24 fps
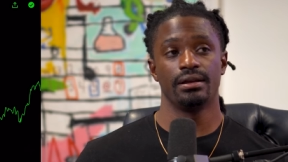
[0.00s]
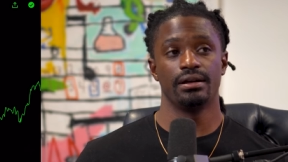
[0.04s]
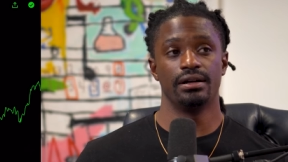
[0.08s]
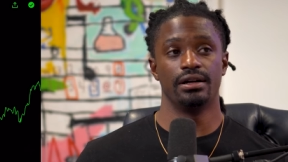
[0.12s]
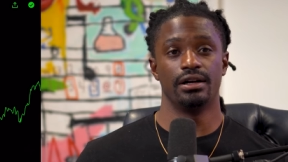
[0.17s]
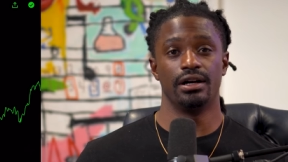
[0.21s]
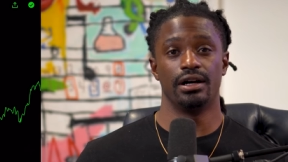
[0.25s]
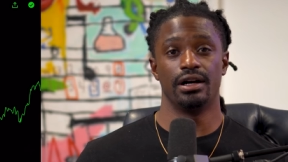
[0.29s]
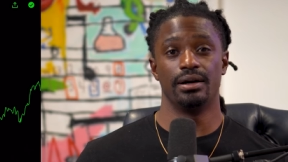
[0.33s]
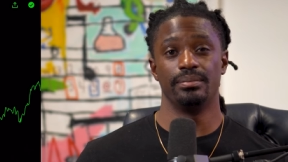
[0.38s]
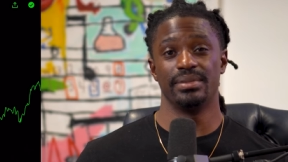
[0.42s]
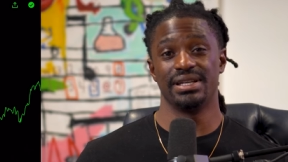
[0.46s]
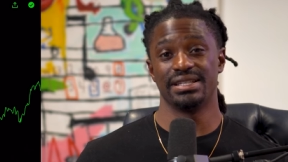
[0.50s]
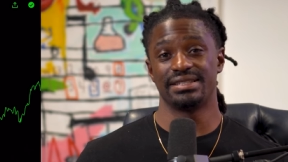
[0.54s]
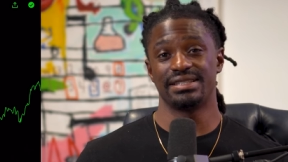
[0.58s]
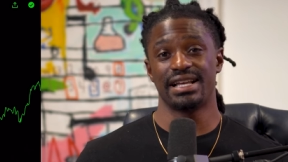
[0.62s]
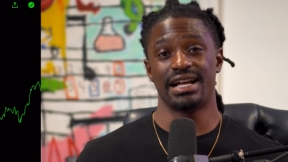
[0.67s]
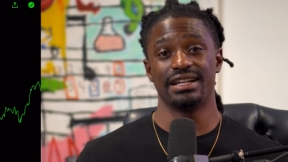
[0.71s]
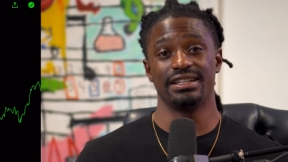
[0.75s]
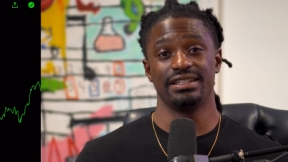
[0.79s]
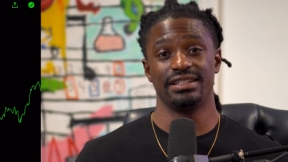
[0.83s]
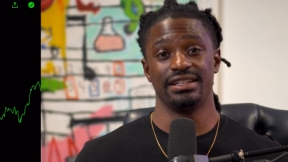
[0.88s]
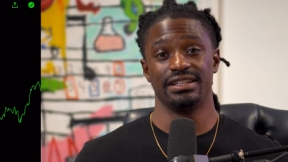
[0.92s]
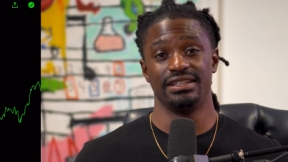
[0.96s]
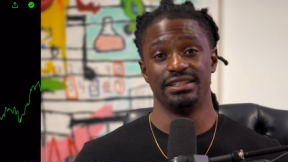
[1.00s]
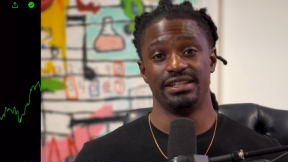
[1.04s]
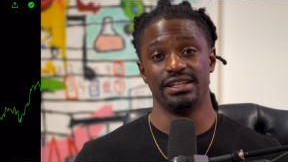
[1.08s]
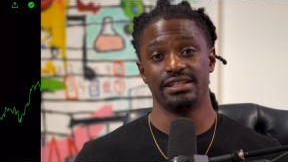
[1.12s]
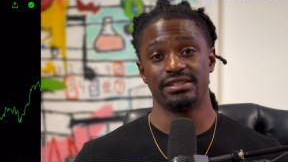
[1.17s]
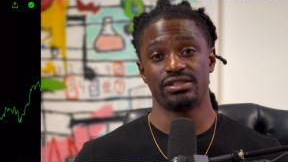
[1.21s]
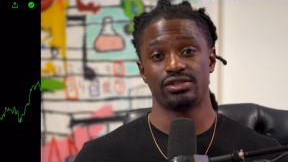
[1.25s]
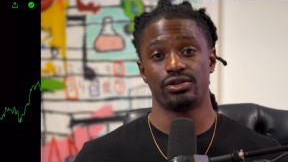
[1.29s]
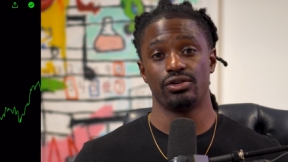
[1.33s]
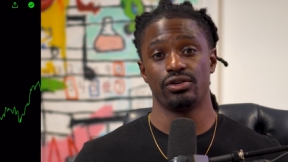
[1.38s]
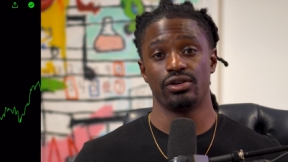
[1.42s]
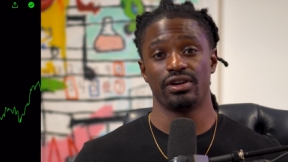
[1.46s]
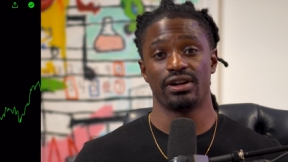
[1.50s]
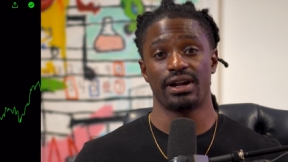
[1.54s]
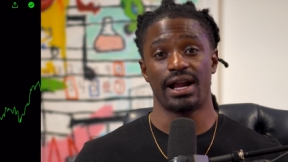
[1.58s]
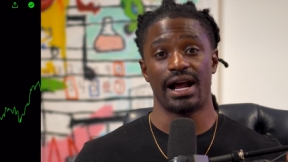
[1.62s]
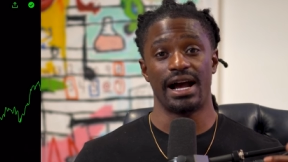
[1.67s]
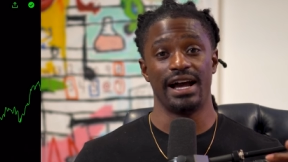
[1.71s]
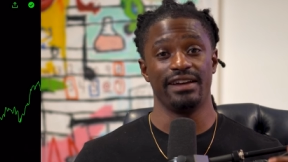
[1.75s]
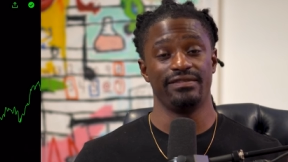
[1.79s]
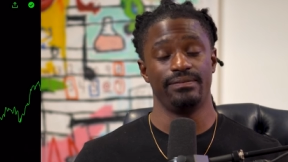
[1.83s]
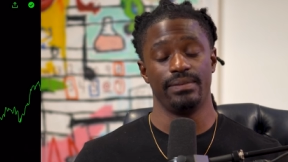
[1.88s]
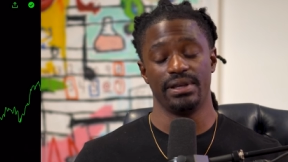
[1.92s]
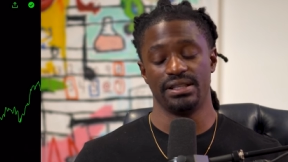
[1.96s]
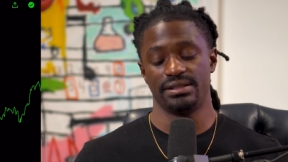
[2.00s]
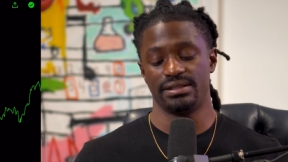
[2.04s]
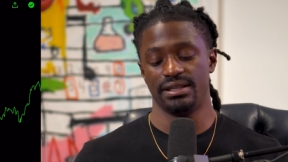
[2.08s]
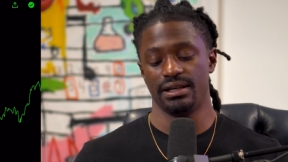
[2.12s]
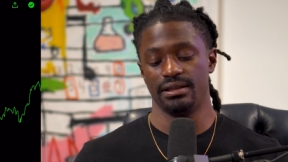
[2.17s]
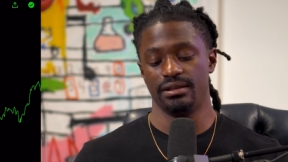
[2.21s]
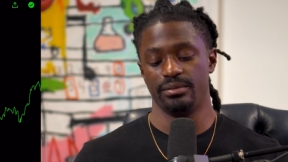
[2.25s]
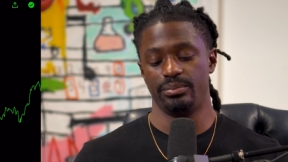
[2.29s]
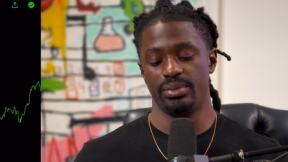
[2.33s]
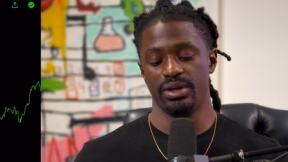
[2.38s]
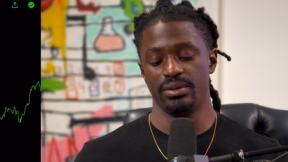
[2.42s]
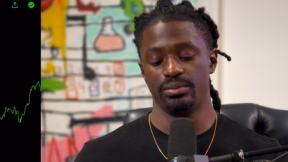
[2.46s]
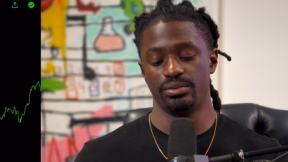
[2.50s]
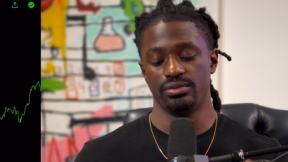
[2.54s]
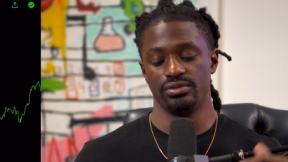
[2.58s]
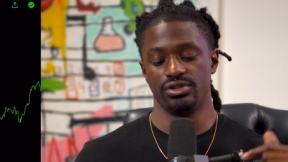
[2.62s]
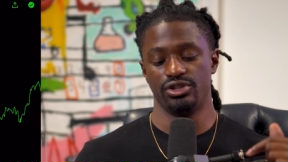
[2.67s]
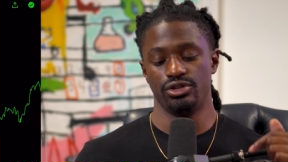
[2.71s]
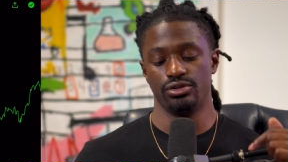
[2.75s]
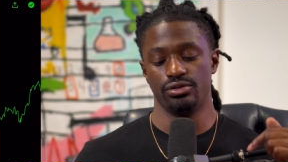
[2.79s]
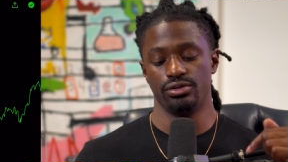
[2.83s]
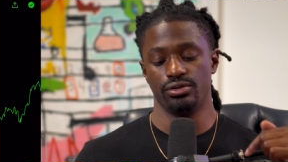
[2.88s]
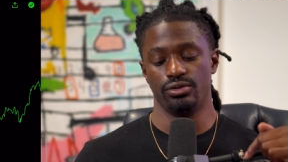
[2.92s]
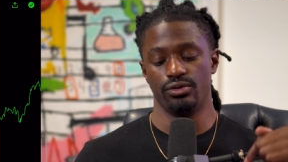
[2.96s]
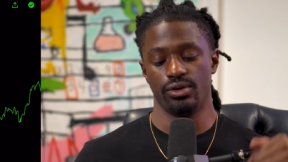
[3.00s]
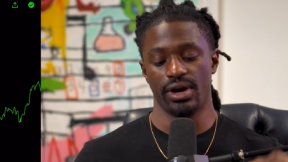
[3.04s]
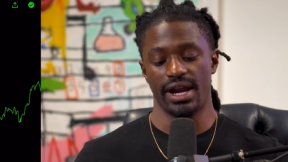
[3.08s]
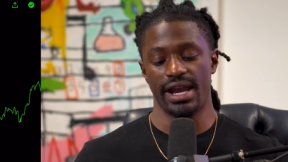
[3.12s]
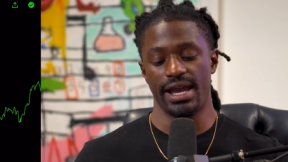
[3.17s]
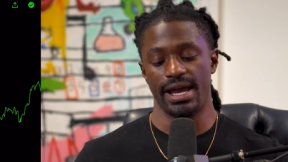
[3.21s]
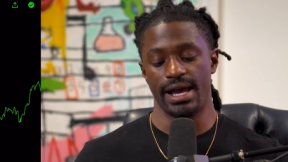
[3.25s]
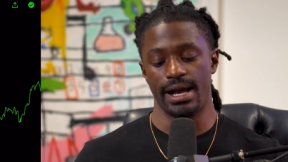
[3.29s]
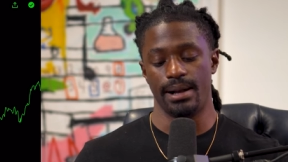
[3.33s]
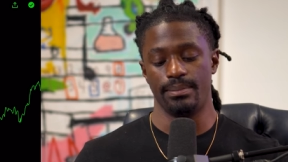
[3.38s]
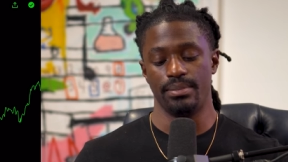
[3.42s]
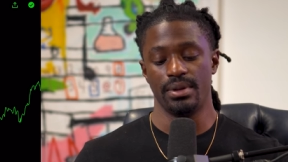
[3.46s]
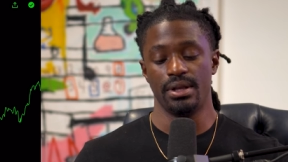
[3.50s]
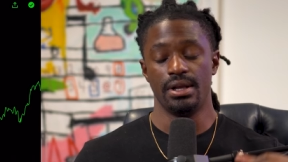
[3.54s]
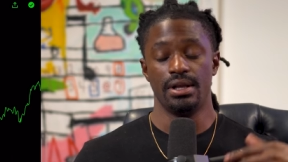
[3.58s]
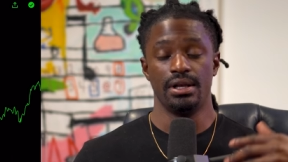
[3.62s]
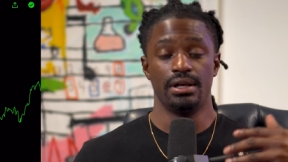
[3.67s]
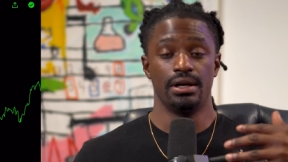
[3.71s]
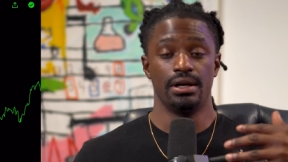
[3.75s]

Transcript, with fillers: um, inside of the Discord, I've been telling people to grab